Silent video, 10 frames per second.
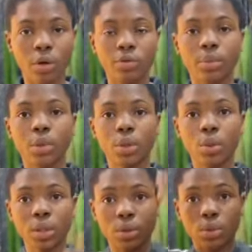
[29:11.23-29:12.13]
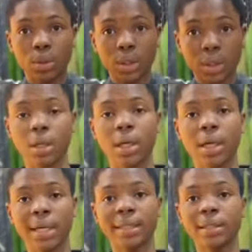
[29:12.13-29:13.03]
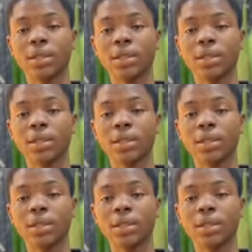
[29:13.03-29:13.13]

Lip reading: from your waist to the head,